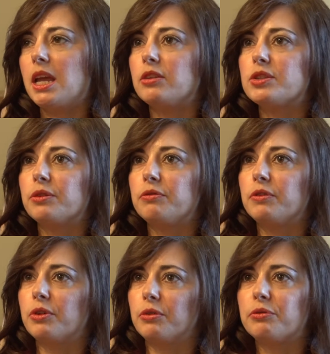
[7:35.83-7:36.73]
And so if you
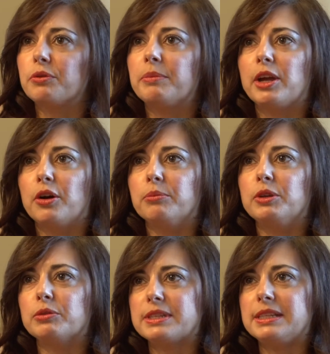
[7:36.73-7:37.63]
go through my home,
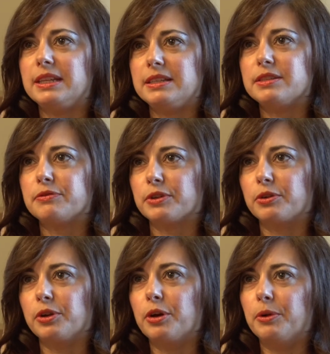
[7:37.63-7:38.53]
you'll see different
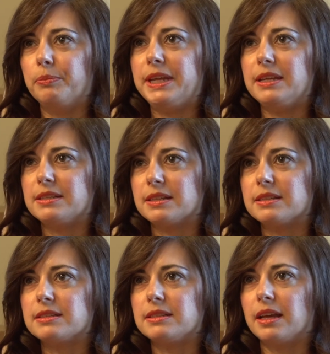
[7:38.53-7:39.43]
global
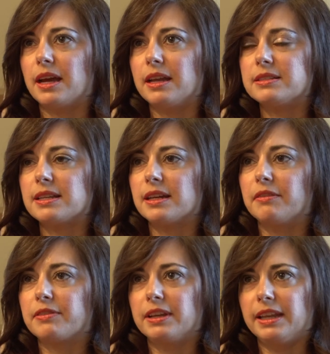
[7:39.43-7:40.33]
pieces that
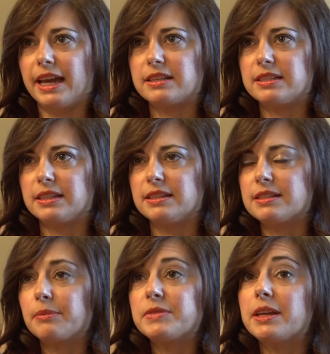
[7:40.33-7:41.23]
I've collected, and
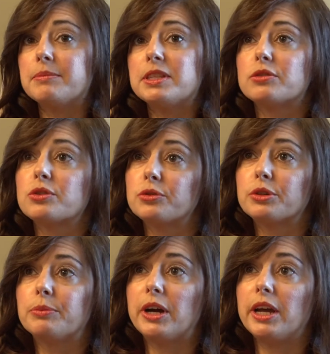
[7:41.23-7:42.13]
sometimes they're
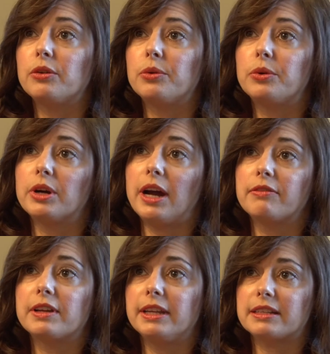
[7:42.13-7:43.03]
store-bought or
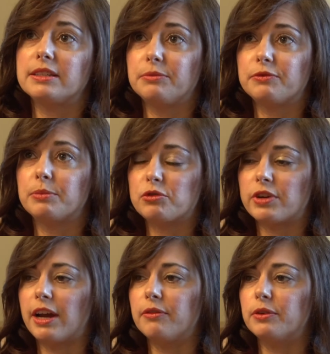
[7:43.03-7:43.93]
I've collected them from
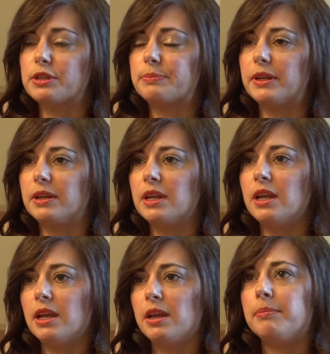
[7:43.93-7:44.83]
travels, but
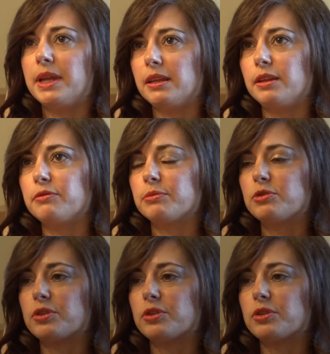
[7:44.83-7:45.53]
mainly from